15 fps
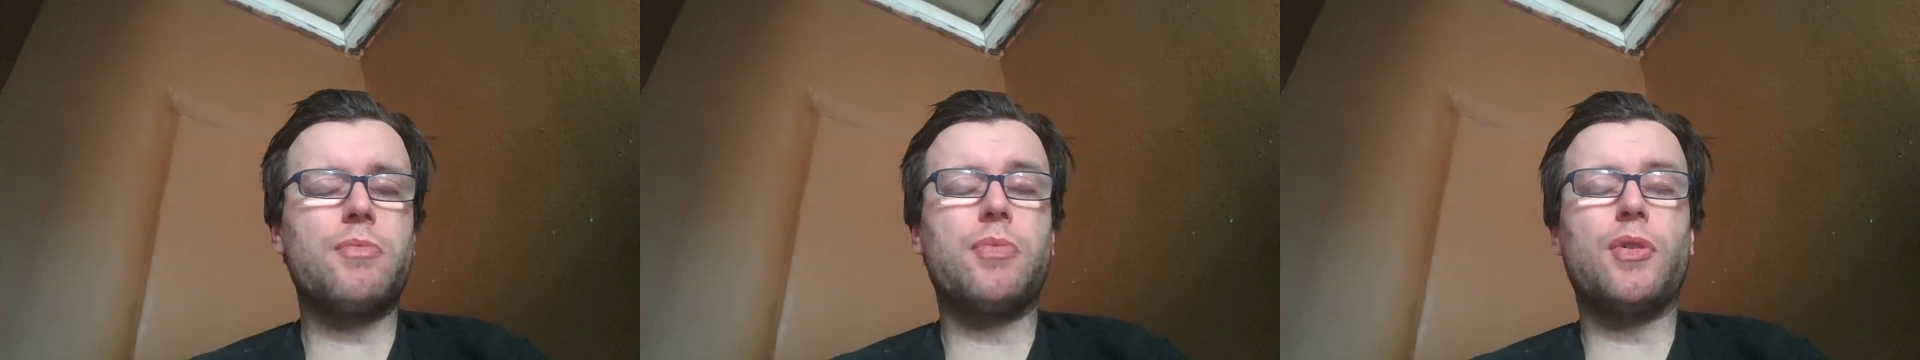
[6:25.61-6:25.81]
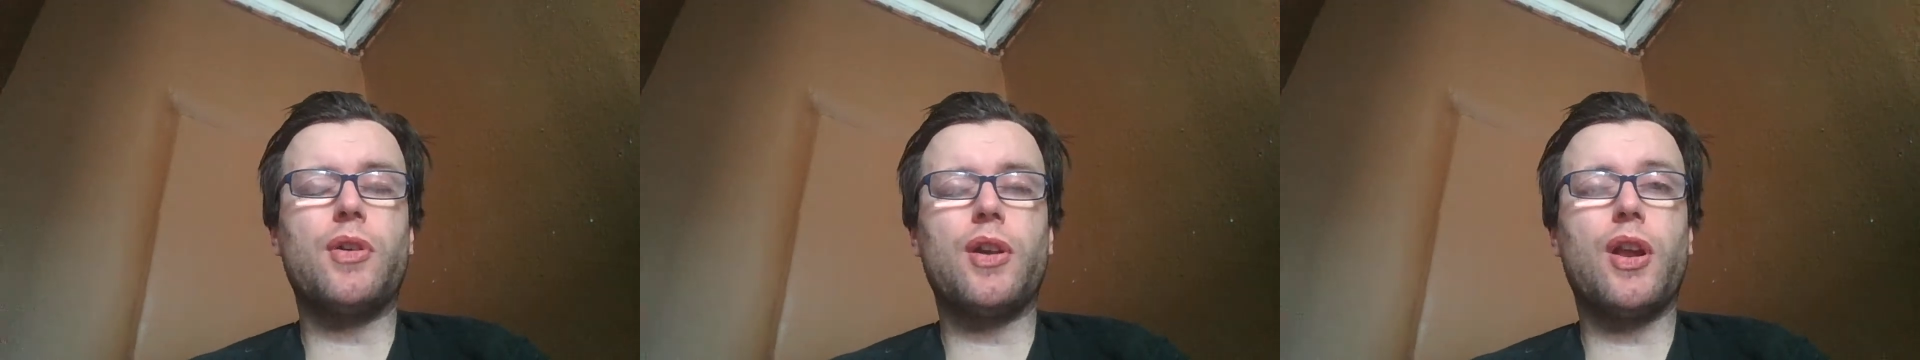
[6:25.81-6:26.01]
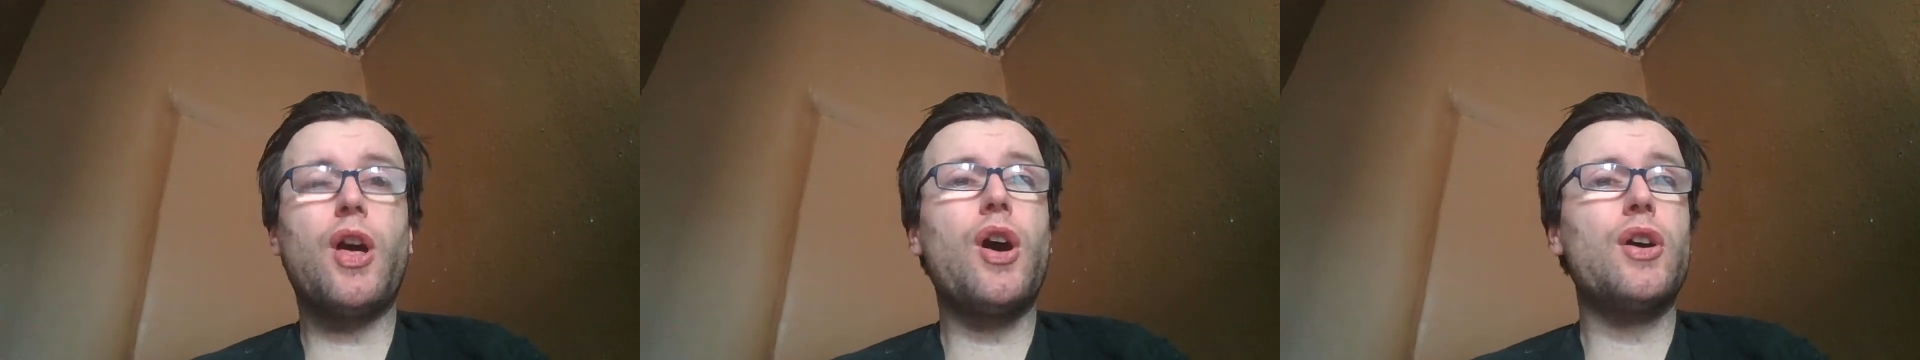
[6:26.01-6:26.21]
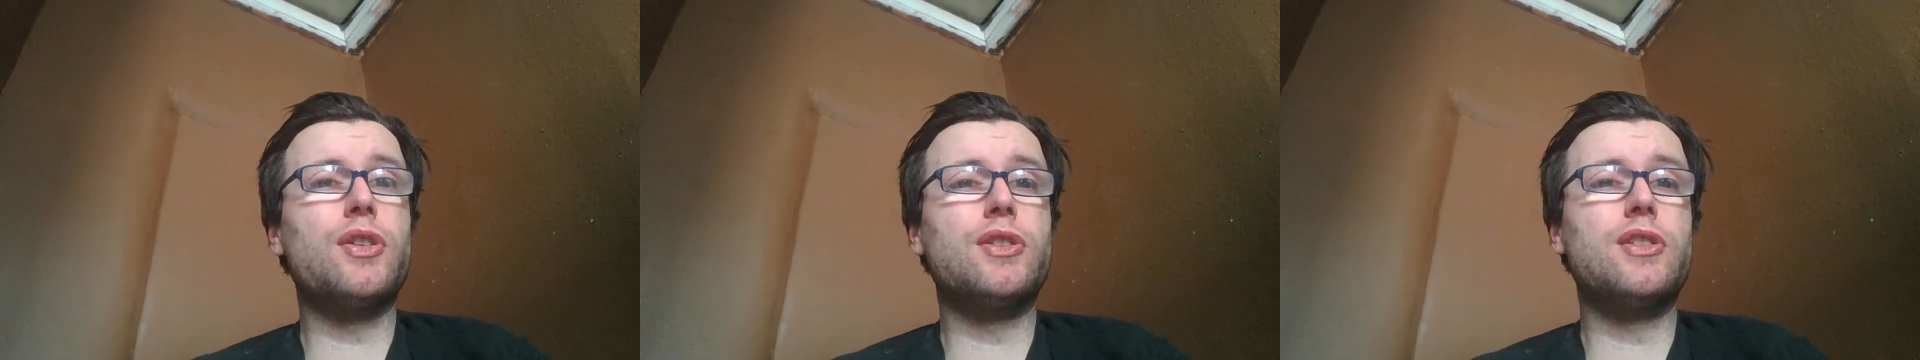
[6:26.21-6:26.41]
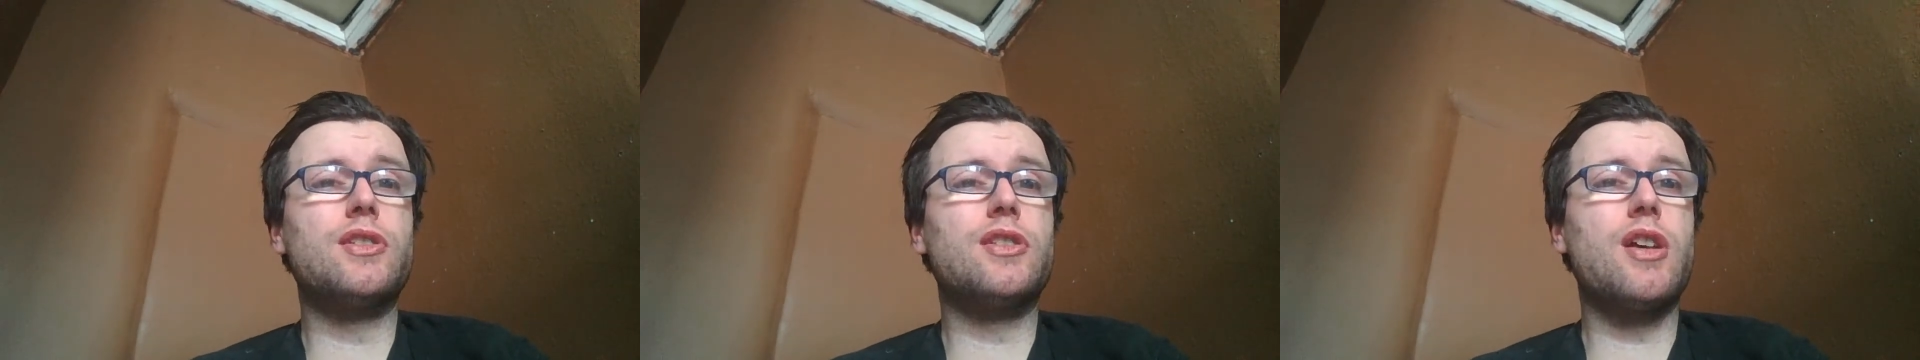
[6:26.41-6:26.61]
put a lot of
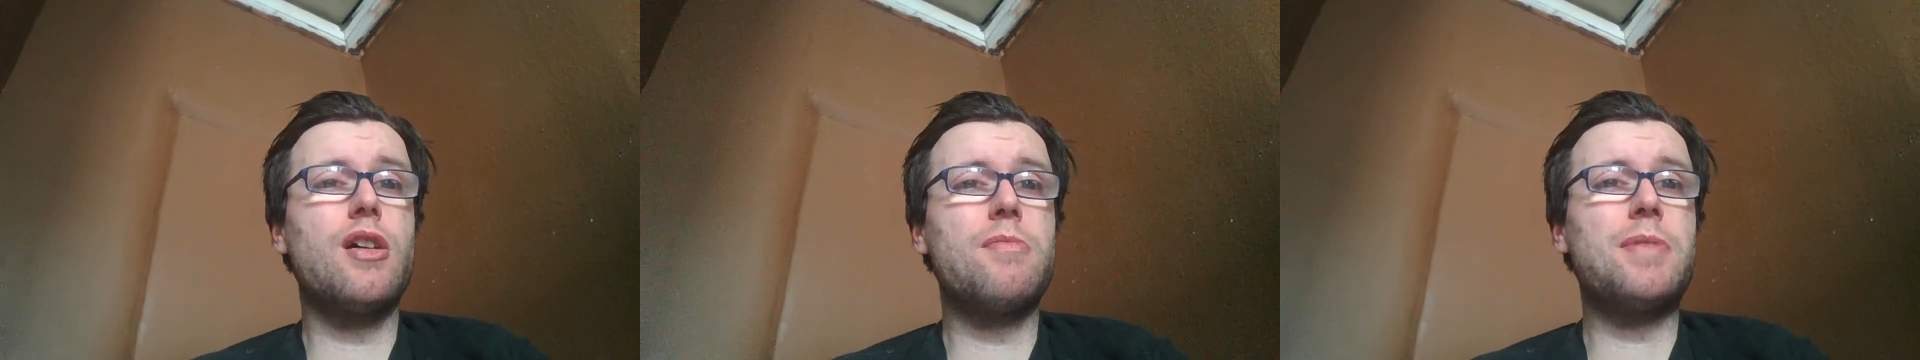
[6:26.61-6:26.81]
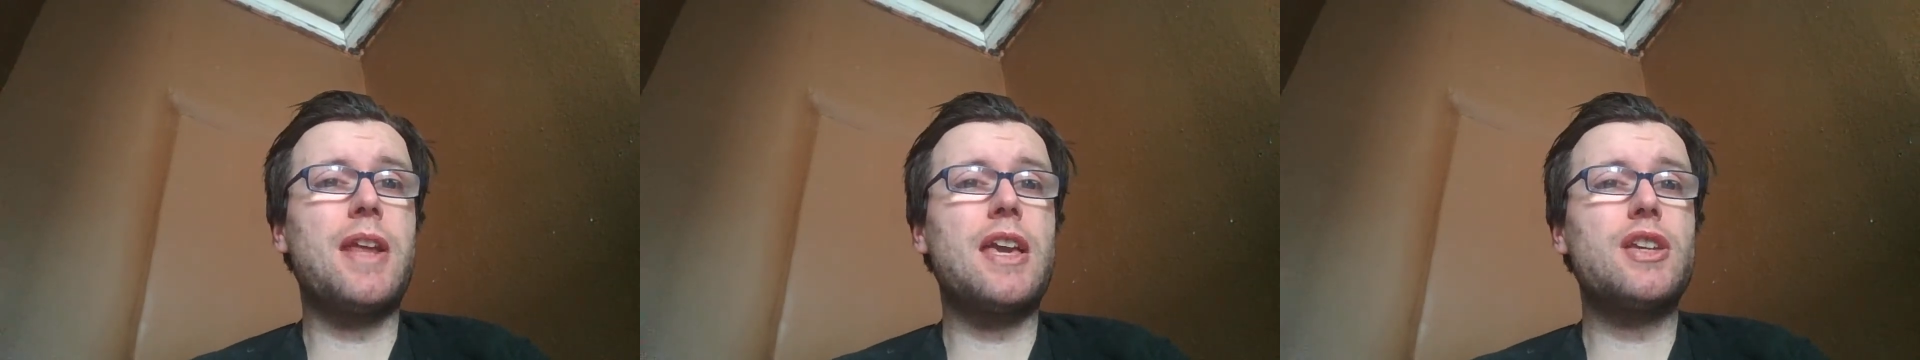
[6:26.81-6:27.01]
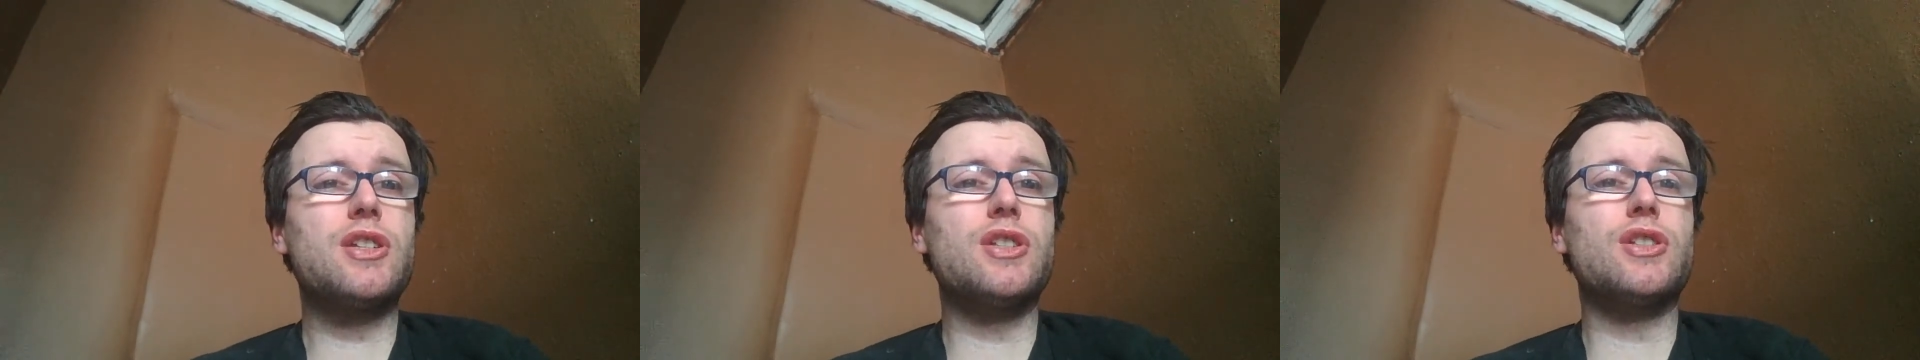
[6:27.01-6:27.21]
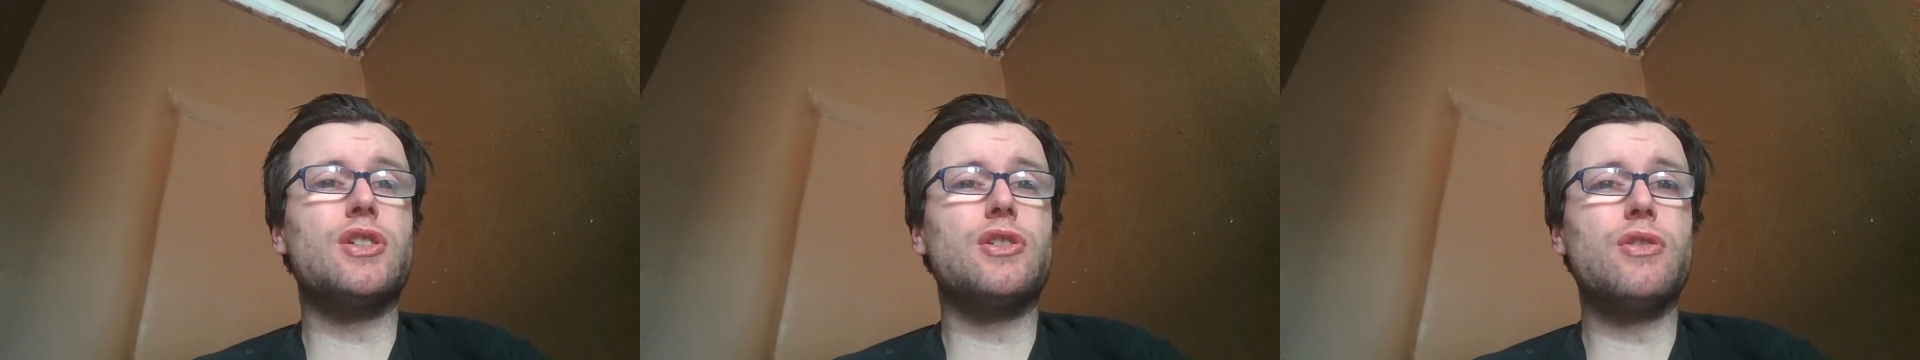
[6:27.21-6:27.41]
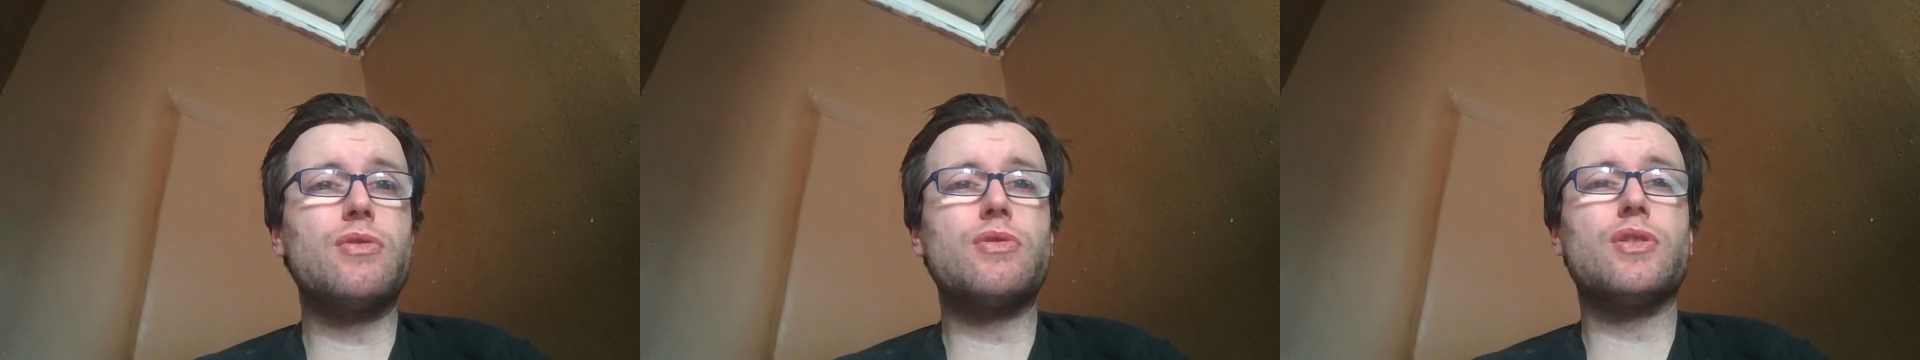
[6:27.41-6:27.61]
determination to
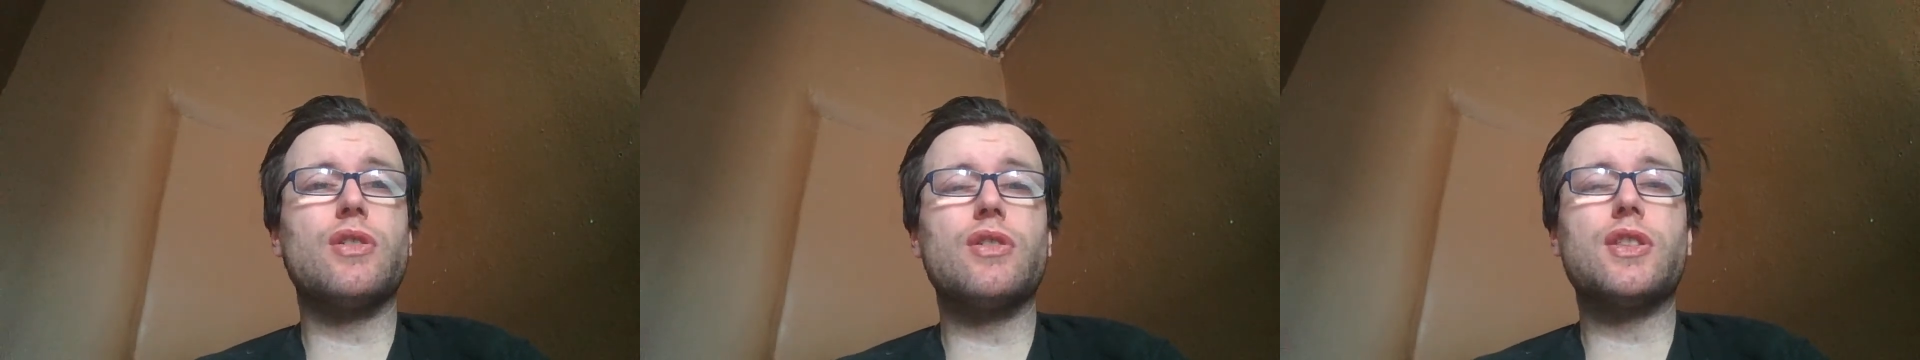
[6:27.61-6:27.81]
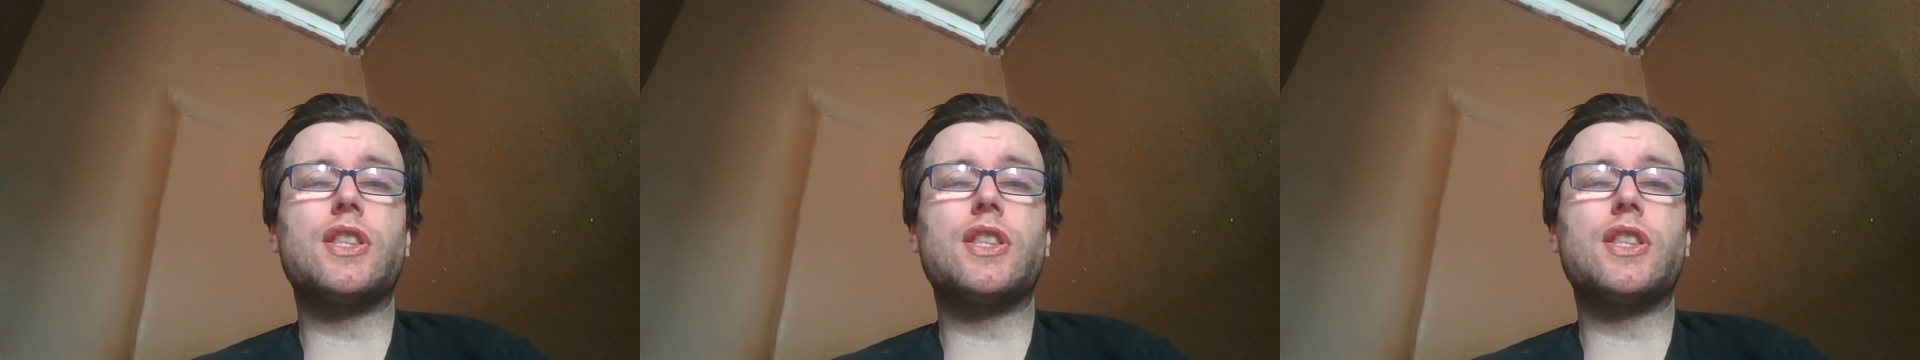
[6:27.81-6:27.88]
do certain